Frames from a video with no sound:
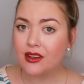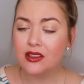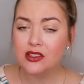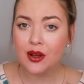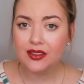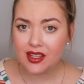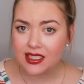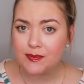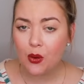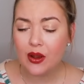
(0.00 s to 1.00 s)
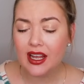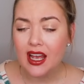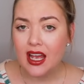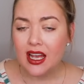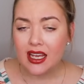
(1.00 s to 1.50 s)
So at this point,
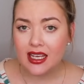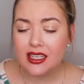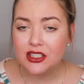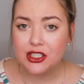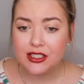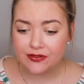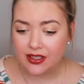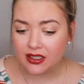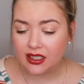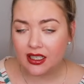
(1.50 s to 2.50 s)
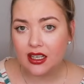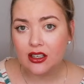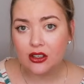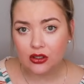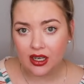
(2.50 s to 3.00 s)
he is just feeling
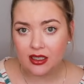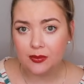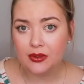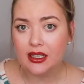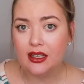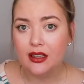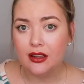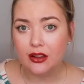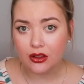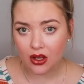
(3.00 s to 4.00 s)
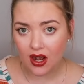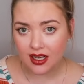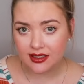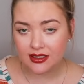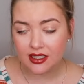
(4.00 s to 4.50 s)
incredibly
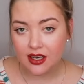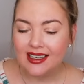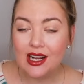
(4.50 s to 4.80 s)
lost.